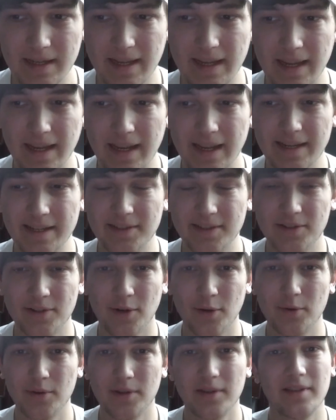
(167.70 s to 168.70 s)
It is
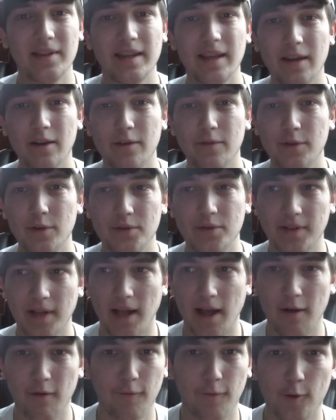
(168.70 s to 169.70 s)
told in the interview
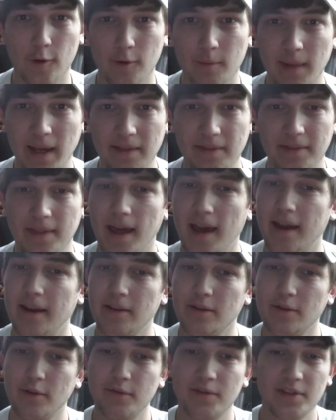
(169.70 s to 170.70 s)
style format that
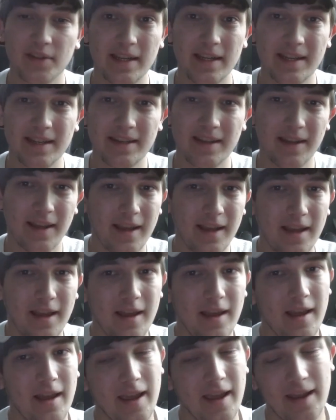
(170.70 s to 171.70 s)
you've seen
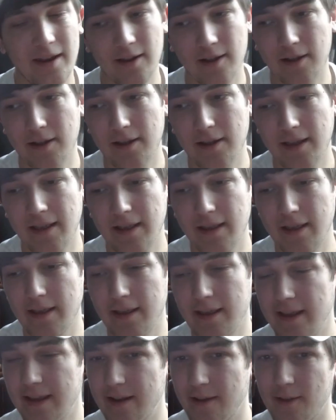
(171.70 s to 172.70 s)
in a
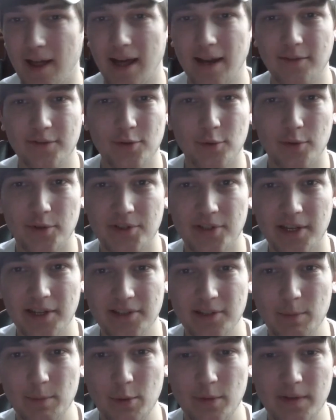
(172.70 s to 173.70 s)
lot of
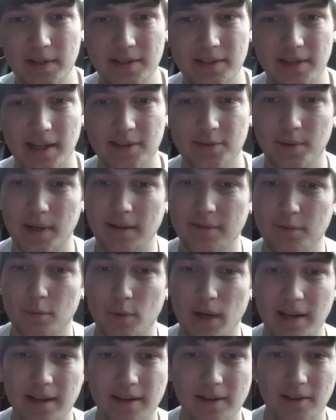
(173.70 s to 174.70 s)
Scorsese movies. That's what I've
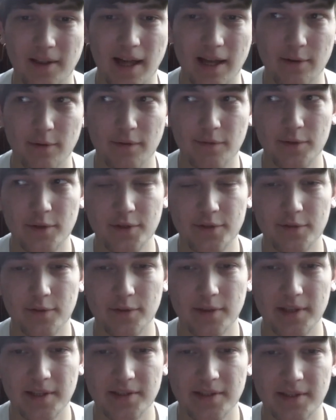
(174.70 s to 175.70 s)
read in a lot of reviews for
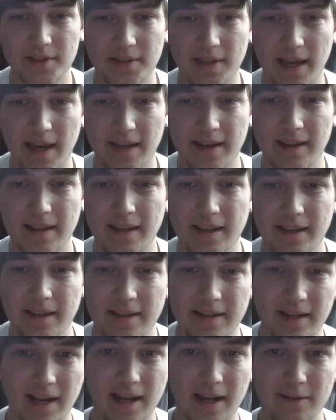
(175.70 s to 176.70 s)
this, is that
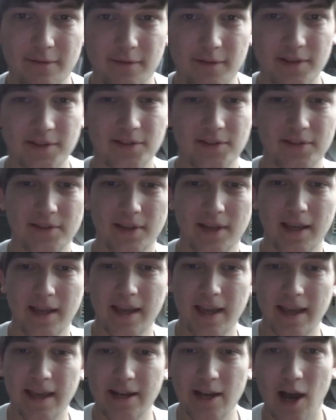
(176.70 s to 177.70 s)
kind of it's
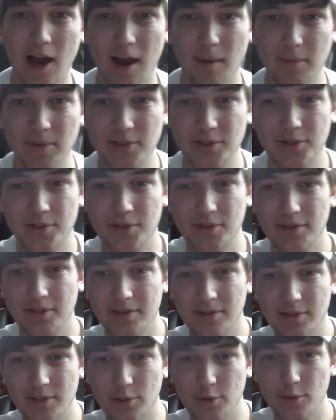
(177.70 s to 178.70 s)
an homage
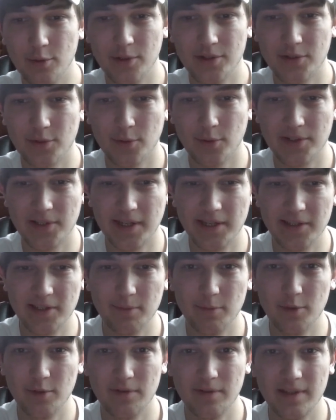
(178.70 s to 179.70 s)
to a Scorsese
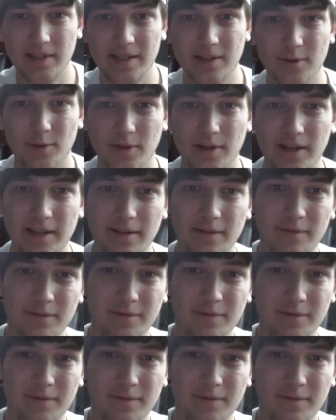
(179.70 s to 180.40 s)
movie, or a